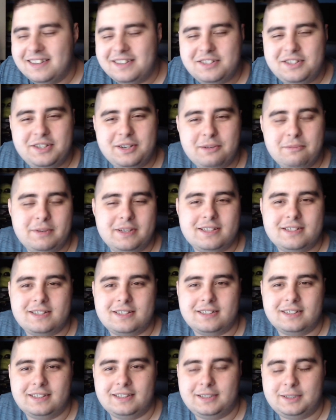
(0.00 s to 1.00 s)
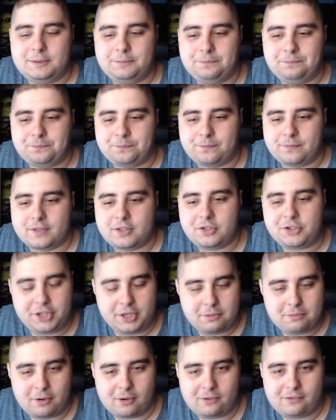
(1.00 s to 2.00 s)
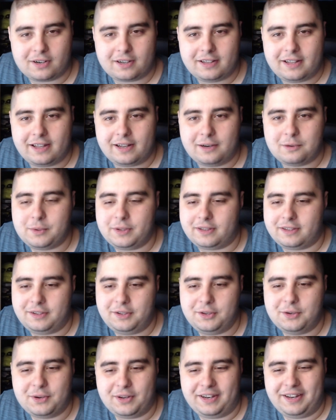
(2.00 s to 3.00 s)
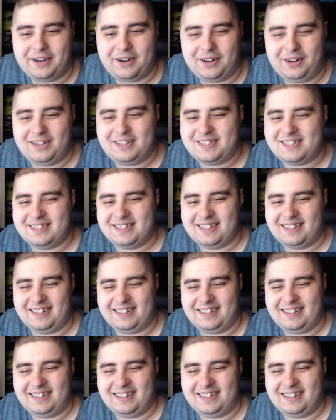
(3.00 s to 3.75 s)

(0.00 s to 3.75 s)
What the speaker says: gym over there with Yuri also.